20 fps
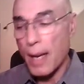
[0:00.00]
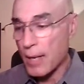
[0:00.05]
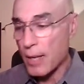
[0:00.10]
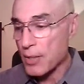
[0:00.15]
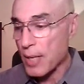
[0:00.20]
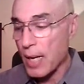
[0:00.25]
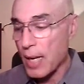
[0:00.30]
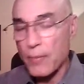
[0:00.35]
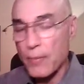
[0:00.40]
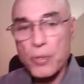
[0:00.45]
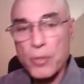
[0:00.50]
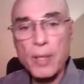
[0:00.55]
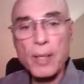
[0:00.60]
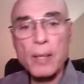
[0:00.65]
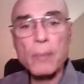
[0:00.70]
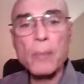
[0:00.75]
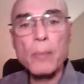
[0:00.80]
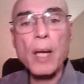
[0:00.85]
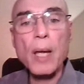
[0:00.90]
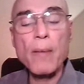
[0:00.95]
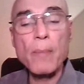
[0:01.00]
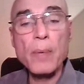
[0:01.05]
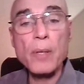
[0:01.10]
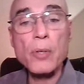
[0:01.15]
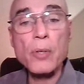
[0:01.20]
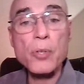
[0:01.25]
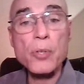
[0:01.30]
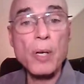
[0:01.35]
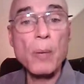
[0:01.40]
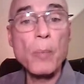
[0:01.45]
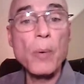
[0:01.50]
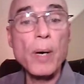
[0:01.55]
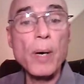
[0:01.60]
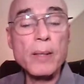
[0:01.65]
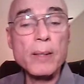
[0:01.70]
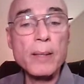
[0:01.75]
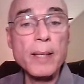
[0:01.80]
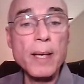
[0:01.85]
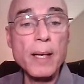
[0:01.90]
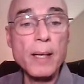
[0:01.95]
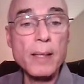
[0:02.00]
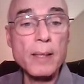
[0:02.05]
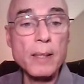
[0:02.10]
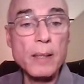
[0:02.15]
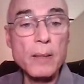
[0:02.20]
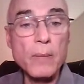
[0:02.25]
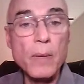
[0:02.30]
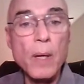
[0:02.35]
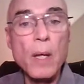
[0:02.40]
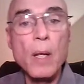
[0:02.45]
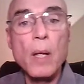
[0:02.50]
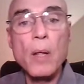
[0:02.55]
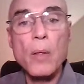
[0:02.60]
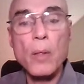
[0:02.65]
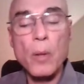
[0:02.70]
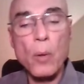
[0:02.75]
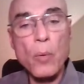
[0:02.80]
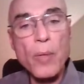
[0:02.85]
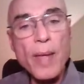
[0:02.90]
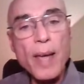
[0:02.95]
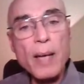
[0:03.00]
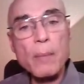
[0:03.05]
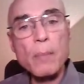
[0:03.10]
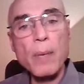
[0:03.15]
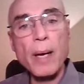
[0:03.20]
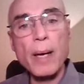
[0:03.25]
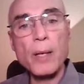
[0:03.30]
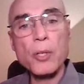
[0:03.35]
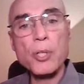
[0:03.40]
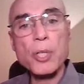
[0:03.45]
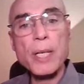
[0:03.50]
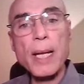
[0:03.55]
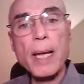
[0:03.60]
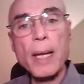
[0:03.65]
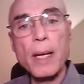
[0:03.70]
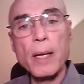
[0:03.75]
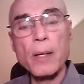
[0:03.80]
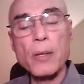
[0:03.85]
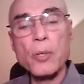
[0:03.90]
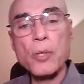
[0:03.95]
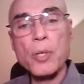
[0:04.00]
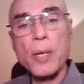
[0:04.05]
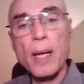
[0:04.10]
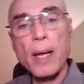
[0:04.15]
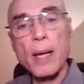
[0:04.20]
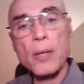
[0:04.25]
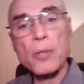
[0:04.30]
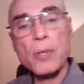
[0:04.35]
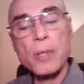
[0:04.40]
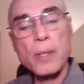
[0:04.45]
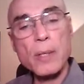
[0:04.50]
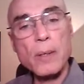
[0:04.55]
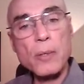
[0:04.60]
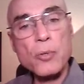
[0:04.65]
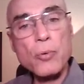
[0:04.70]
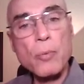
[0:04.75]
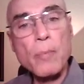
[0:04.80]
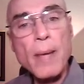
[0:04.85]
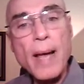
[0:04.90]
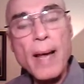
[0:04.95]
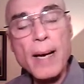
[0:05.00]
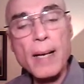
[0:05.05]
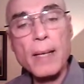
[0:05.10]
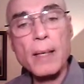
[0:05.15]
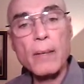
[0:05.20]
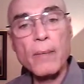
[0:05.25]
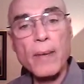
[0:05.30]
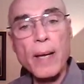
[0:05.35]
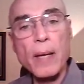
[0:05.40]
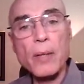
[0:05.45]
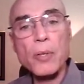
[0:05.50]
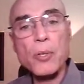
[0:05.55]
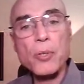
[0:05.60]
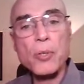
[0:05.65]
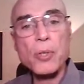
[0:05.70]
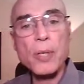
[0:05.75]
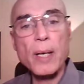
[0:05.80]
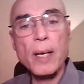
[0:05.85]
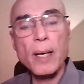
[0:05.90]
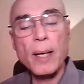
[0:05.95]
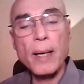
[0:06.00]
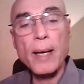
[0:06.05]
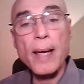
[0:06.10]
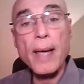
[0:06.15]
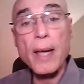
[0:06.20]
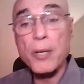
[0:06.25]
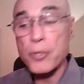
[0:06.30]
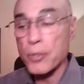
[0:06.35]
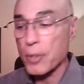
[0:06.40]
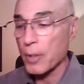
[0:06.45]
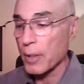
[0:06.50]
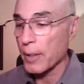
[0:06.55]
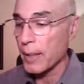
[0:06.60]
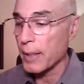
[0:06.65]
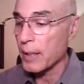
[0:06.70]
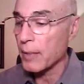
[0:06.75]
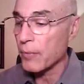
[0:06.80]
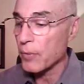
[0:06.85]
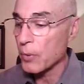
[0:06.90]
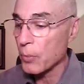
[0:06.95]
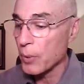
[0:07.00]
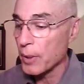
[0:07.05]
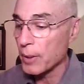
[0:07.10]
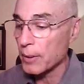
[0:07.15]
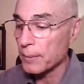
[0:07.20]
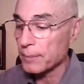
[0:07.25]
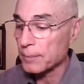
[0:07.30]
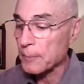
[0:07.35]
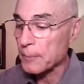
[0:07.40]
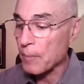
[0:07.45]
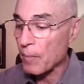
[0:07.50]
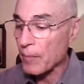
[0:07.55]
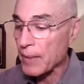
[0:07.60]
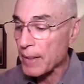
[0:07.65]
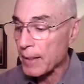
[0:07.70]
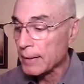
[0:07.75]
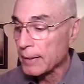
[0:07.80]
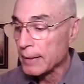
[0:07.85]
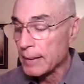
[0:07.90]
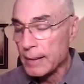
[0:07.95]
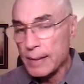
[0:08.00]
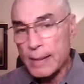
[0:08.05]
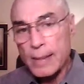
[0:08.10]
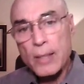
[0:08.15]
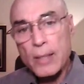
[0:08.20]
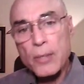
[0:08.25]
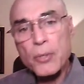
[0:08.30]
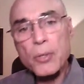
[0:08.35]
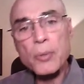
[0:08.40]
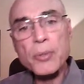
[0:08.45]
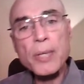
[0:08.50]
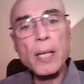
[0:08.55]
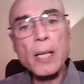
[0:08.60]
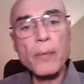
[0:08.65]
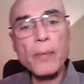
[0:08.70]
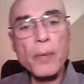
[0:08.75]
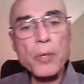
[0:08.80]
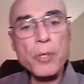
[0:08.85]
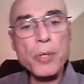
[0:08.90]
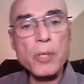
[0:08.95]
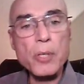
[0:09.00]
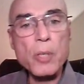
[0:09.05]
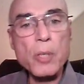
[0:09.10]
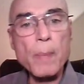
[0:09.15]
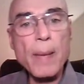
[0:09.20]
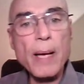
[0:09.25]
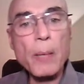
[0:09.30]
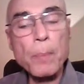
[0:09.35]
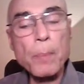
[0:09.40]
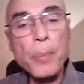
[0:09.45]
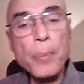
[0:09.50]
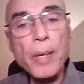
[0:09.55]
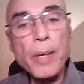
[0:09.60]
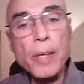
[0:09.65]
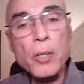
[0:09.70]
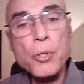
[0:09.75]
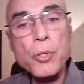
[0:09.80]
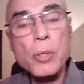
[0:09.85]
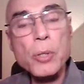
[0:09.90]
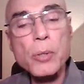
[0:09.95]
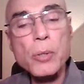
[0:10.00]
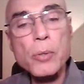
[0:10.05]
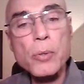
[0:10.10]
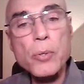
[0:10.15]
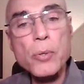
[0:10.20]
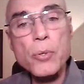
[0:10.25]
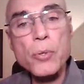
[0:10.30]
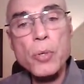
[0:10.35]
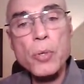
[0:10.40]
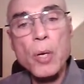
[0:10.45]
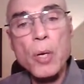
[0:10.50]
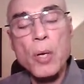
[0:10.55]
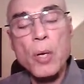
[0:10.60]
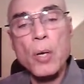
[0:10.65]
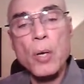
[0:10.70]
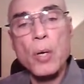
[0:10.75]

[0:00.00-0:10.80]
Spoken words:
as I've seen them, have been somewhat tentative, though that might change as the dramatic events escalate, if you will. So television is about pictures.